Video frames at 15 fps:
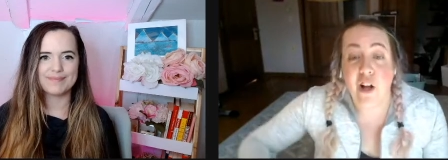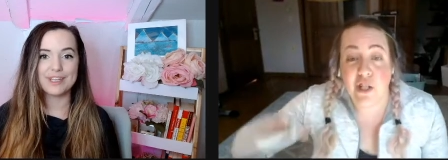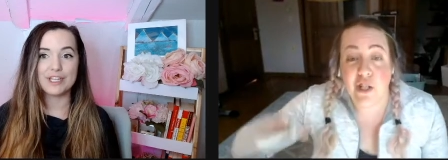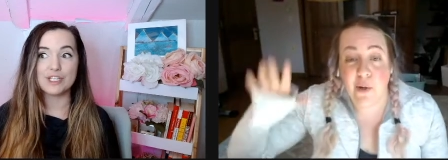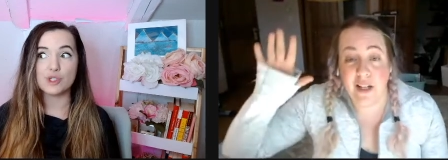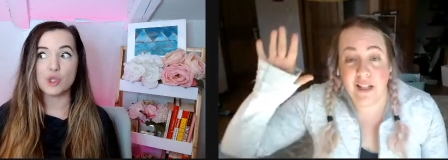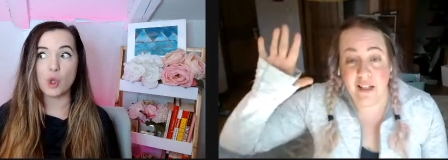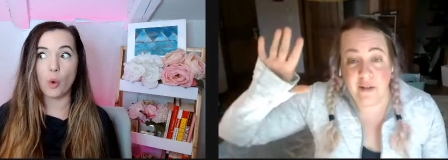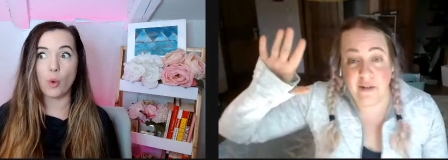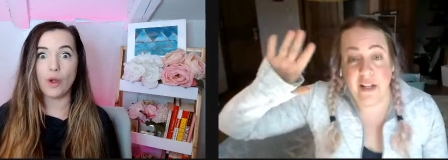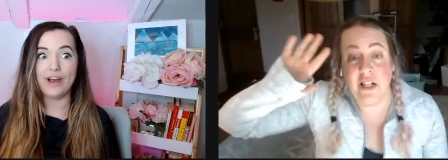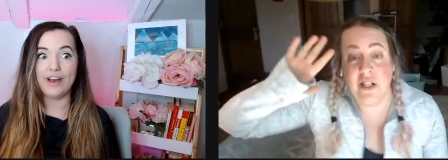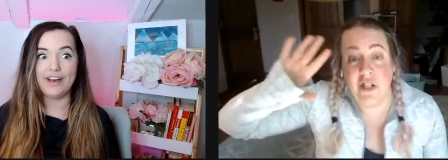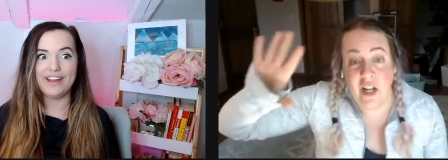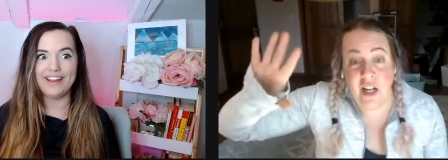Speaker 1: So I literally
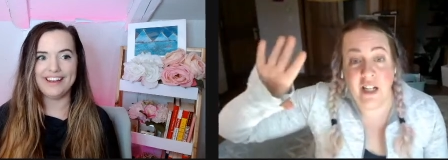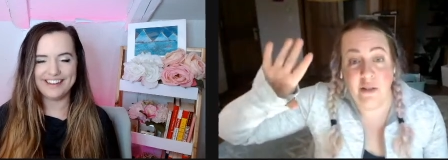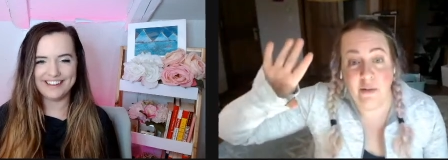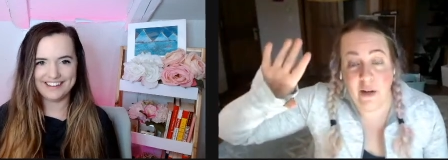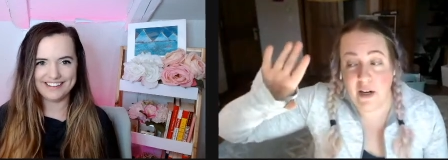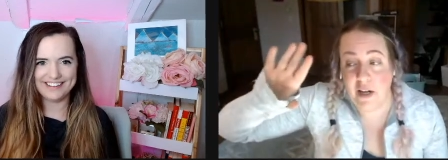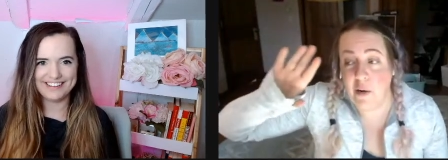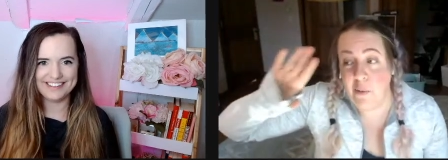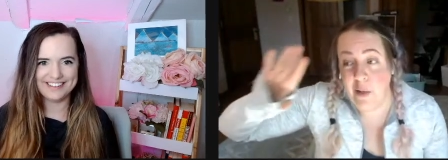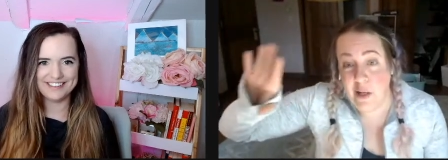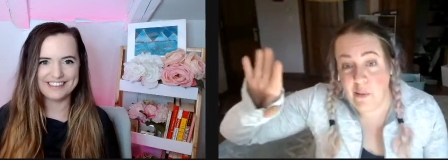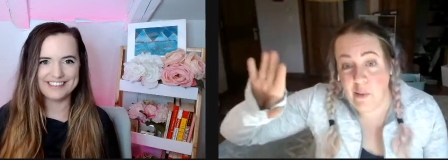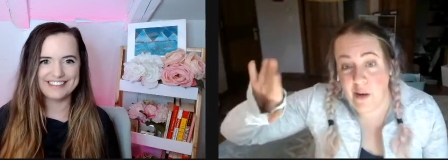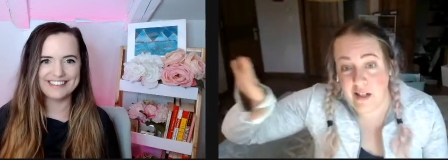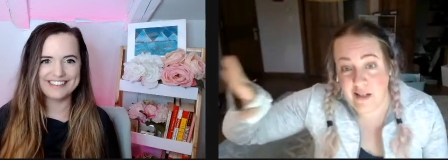like January, week
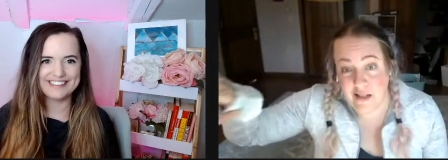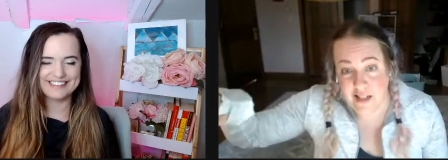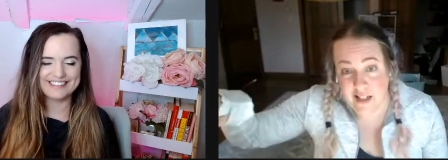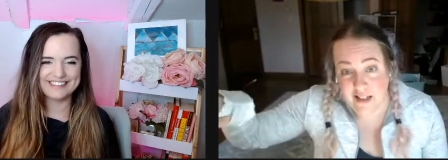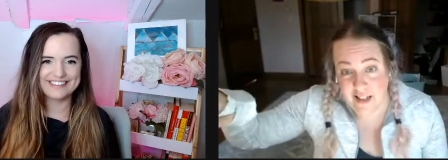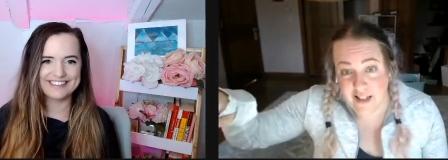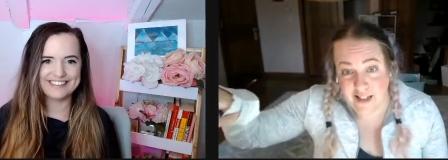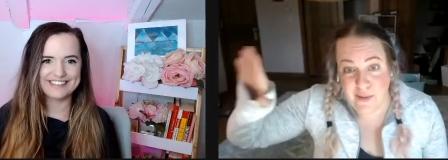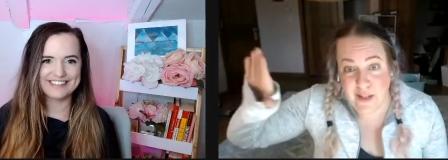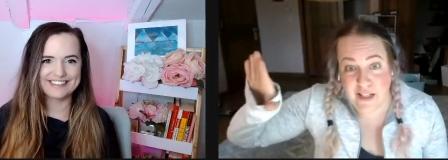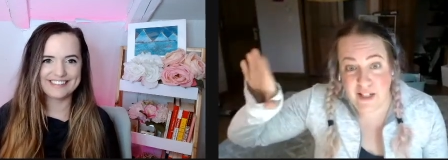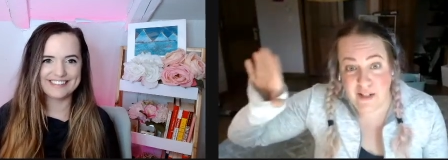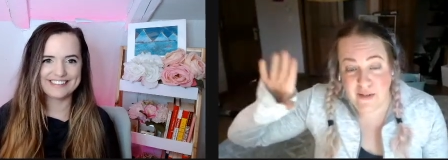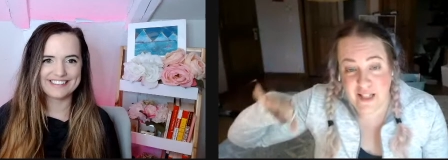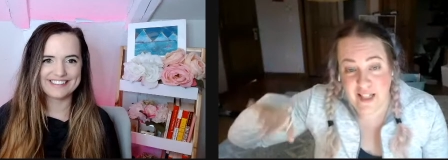one, send this, week
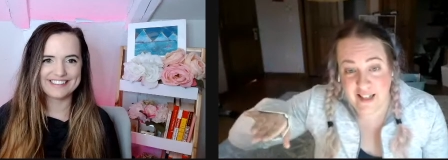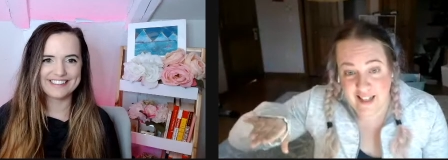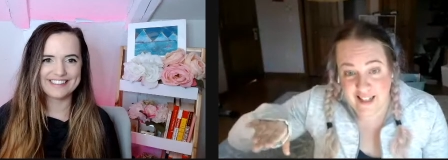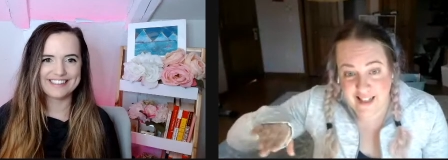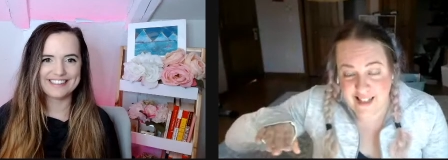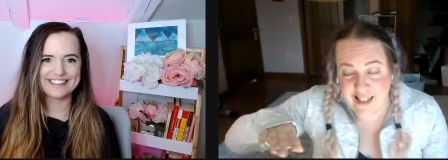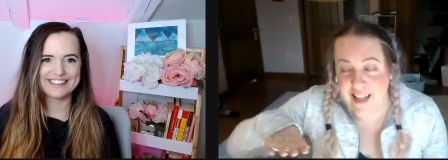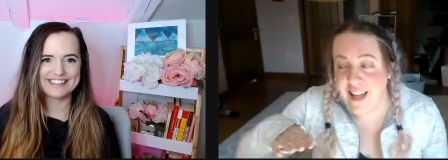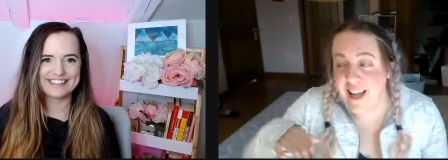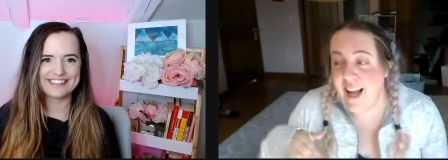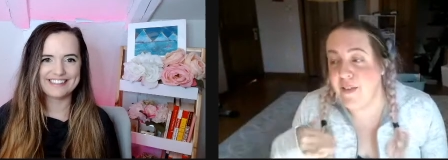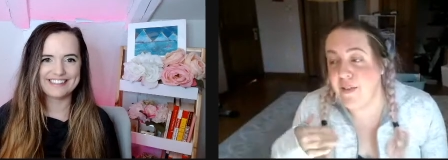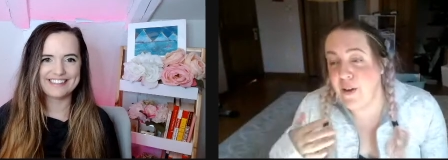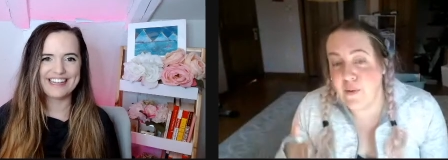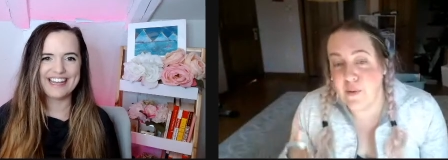two, send this.
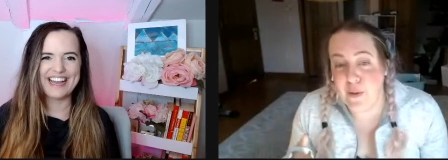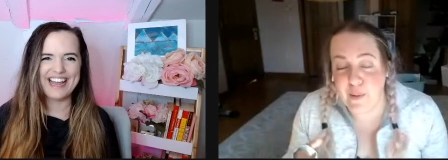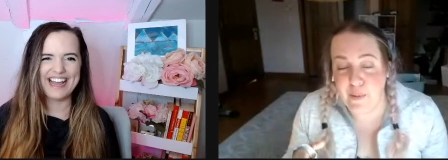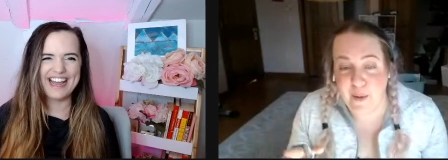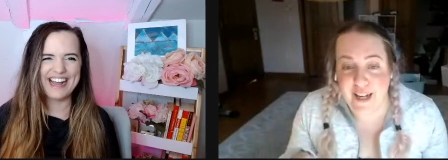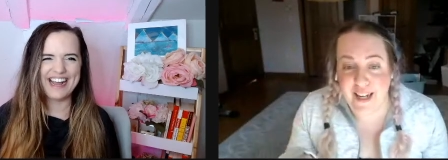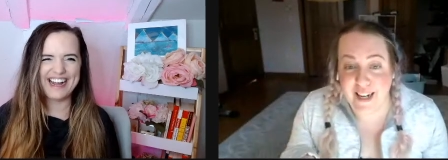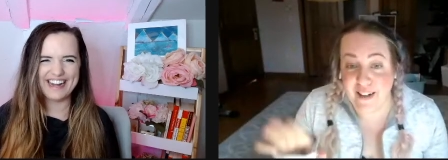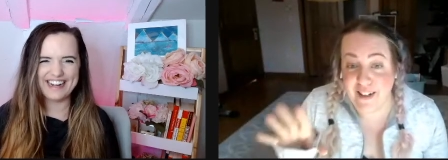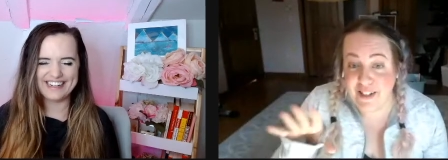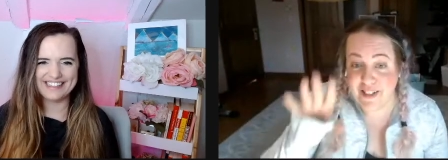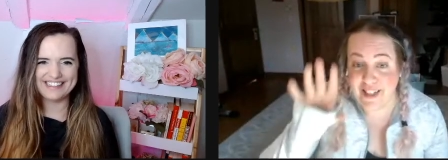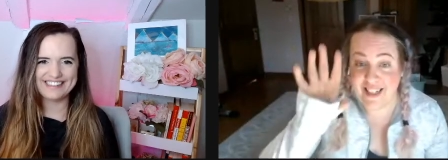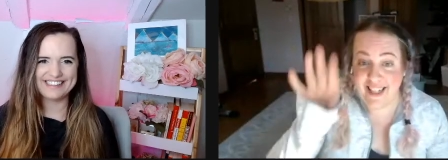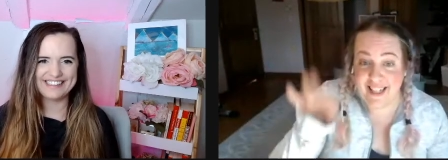If you're a rule breaker, you
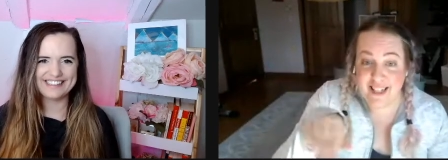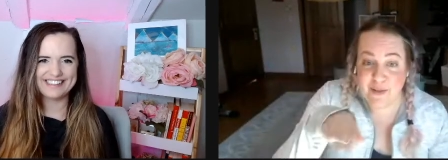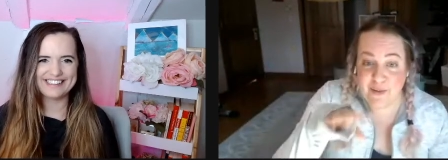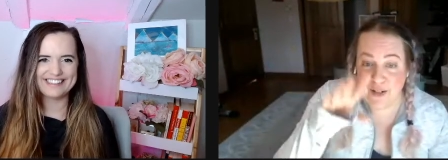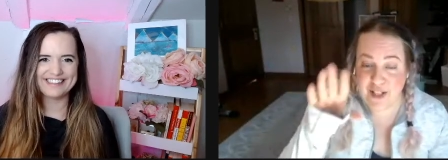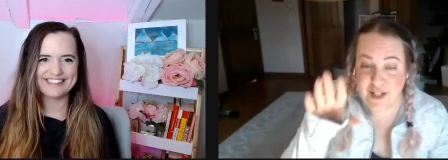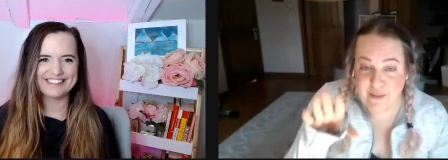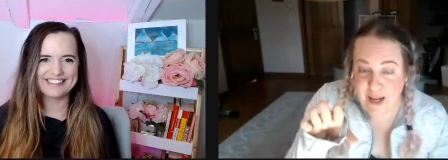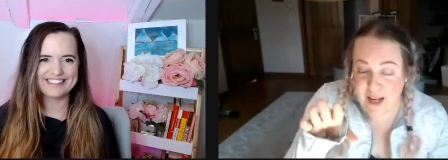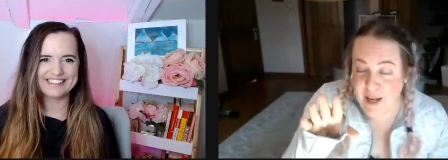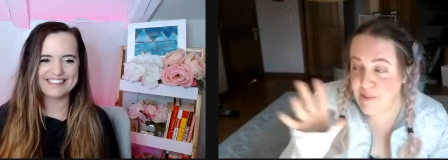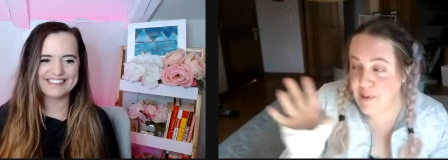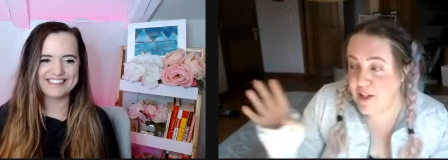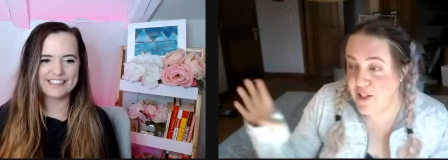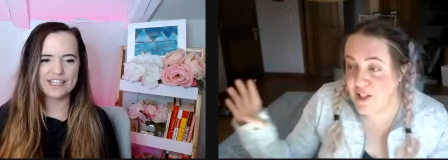can like switch them up
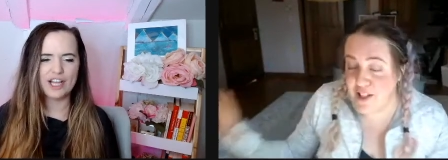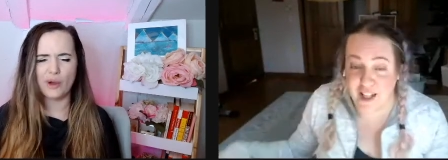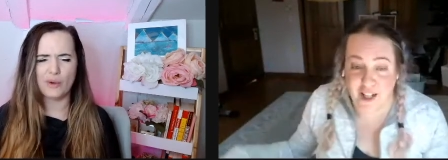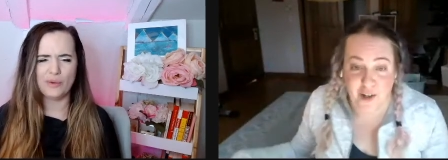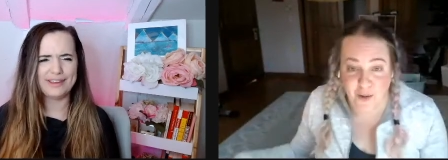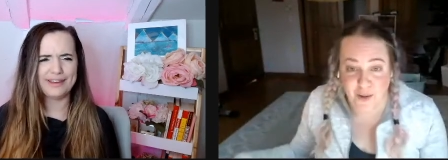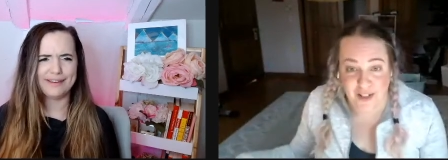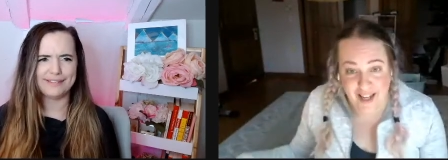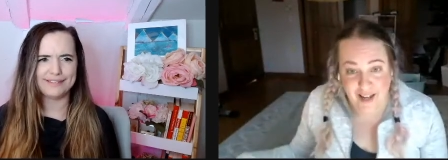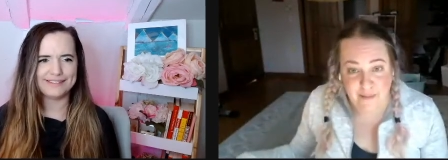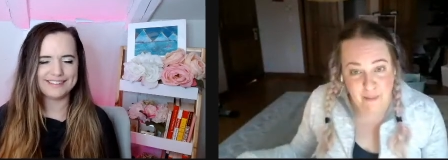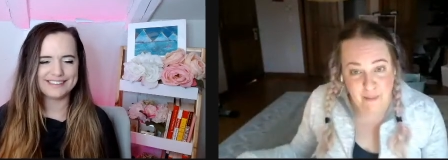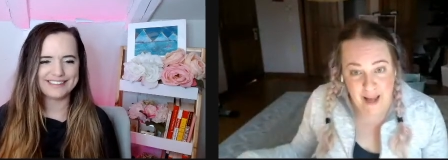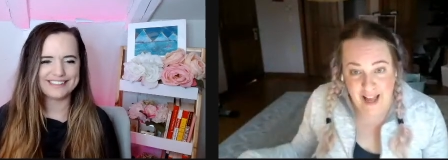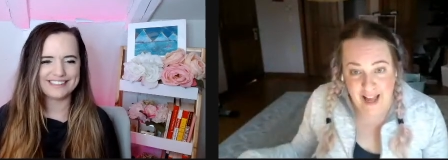or you can like go look at
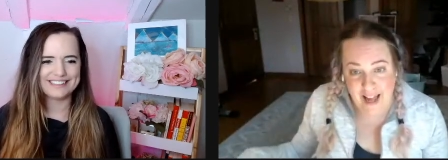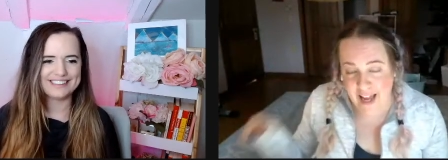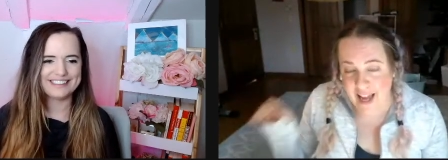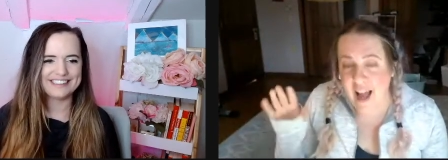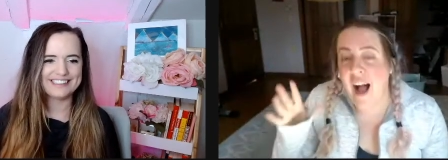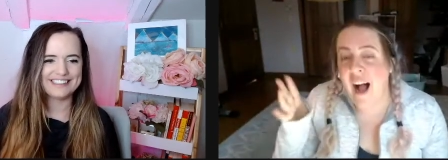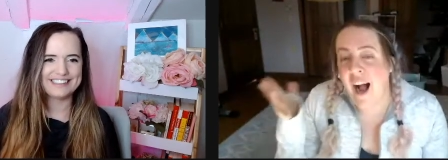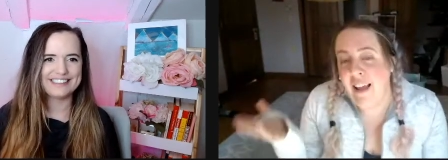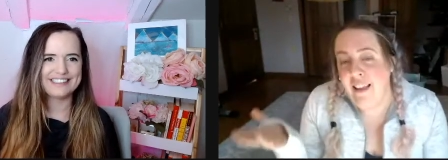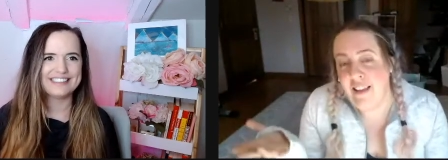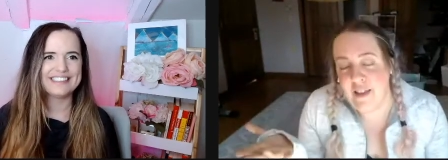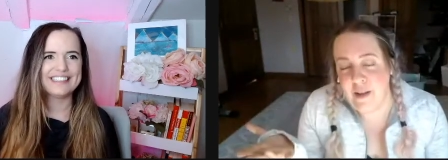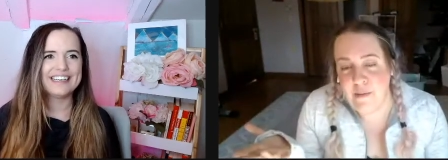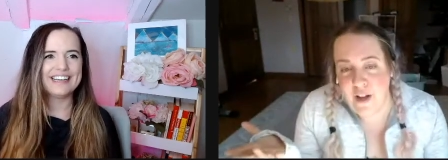May. I let them